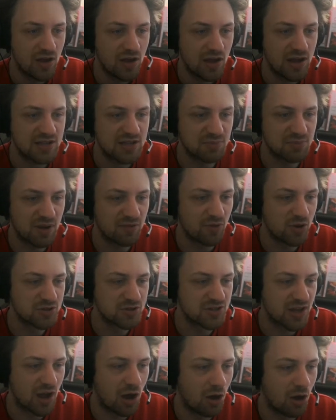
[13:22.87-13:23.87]
Here's me
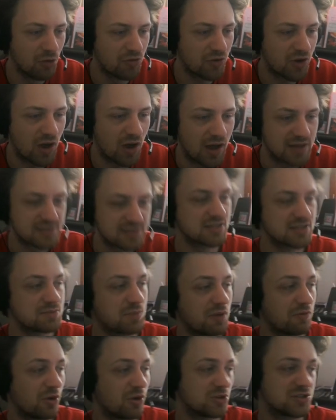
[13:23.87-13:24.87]
versing Altergeist. This is
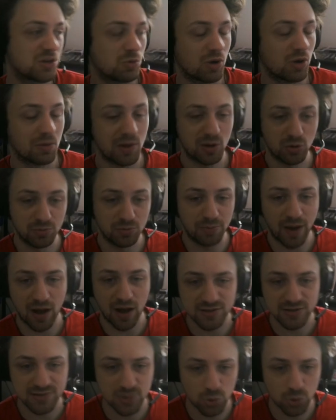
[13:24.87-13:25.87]
me versing one of my good
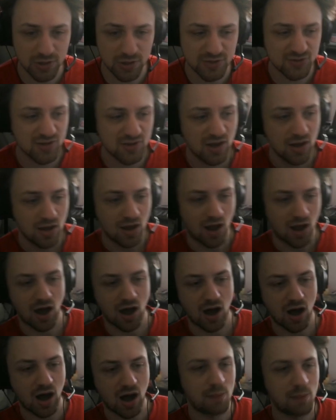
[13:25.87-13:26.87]
pals, Lewis.
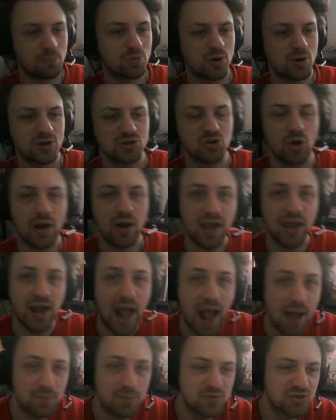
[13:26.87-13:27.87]
Uh, I'm pretty sure I get
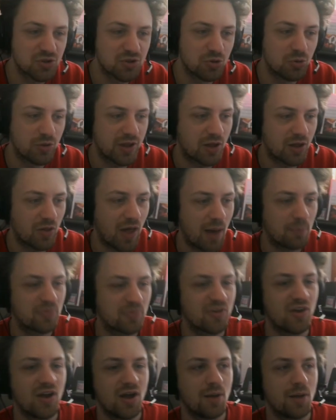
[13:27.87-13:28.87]
absolutely clapped,
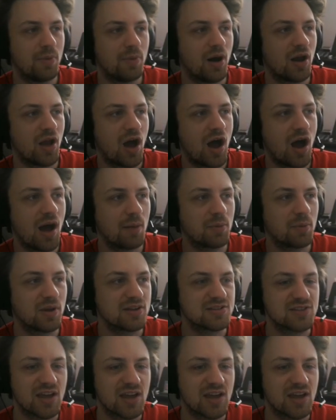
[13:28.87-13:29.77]
but I'm going to save